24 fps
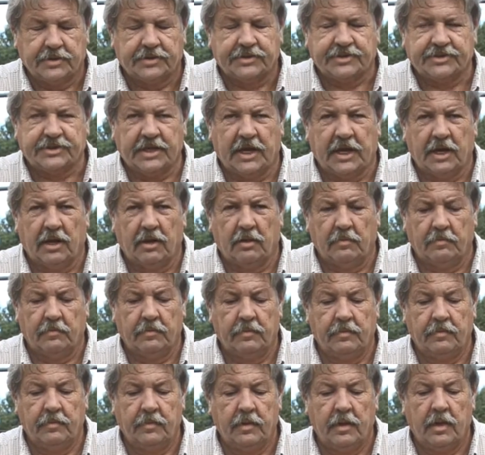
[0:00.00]
seal them,
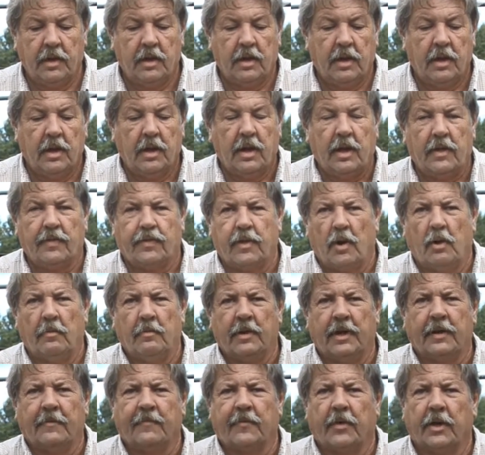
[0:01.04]
and throw them
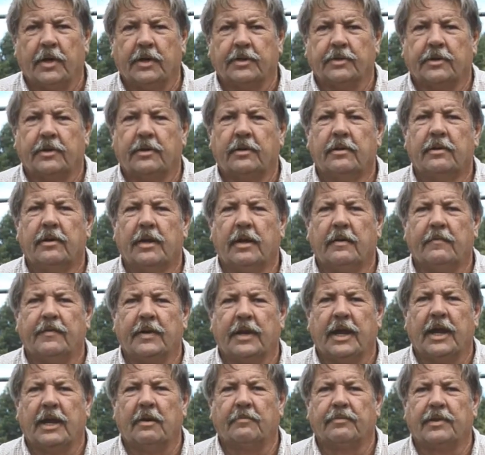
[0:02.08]
in the freezer and
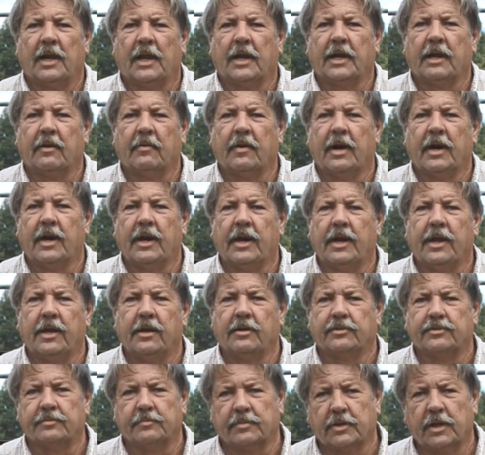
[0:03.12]
forget them until I get ready to
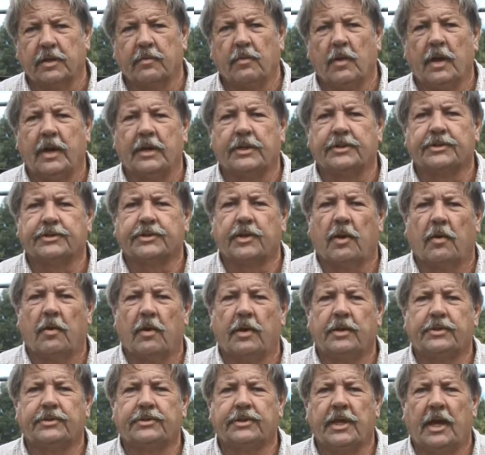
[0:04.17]
use them. Good way to
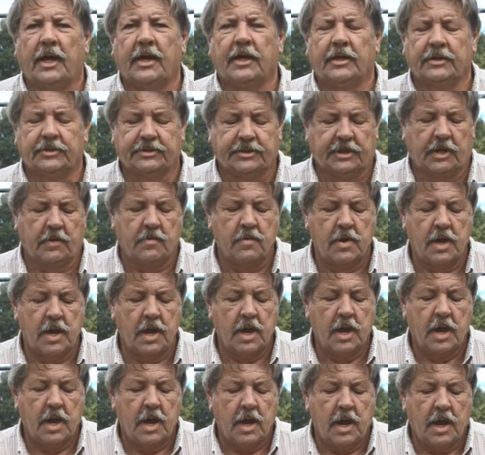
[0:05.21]
storage things, so
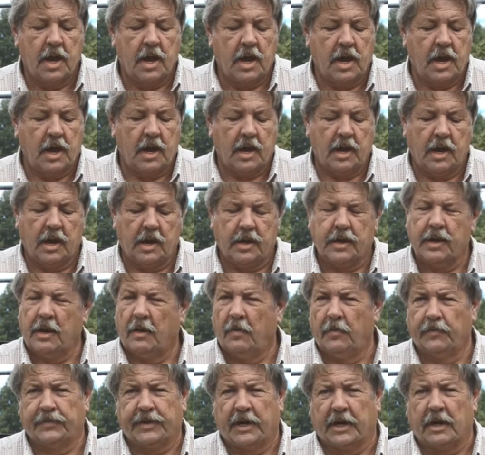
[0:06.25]

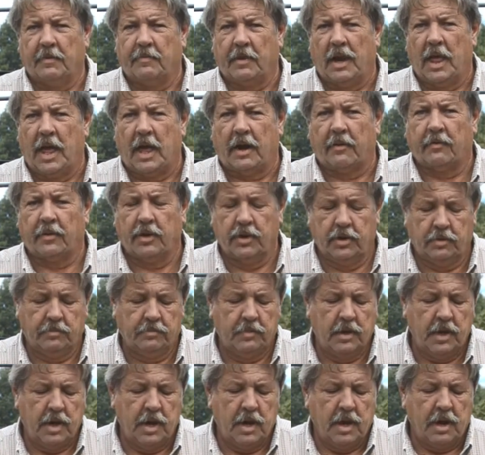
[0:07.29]
don't take up a lot of room.
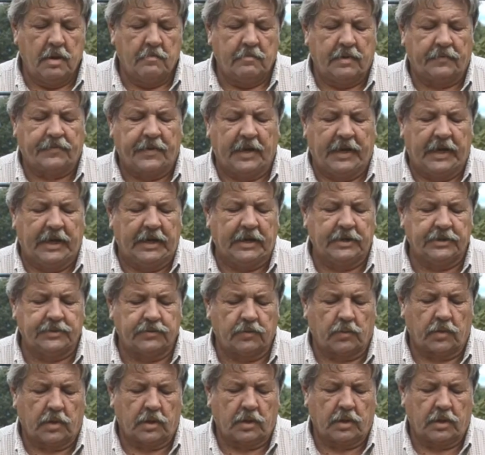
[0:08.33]
But these
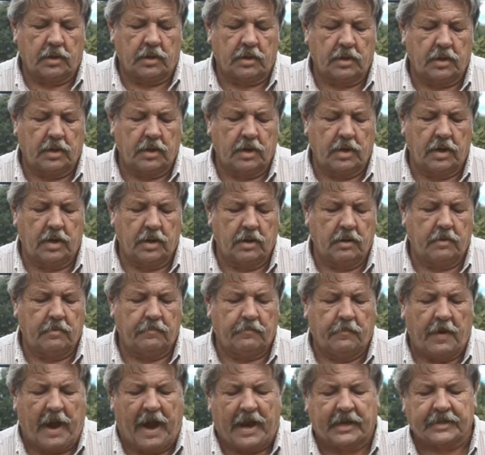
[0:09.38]
were
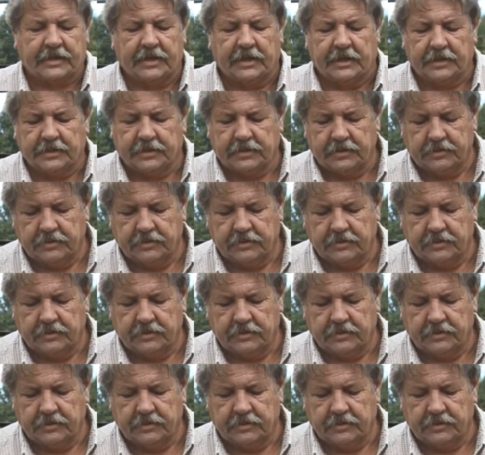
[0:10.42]
packed and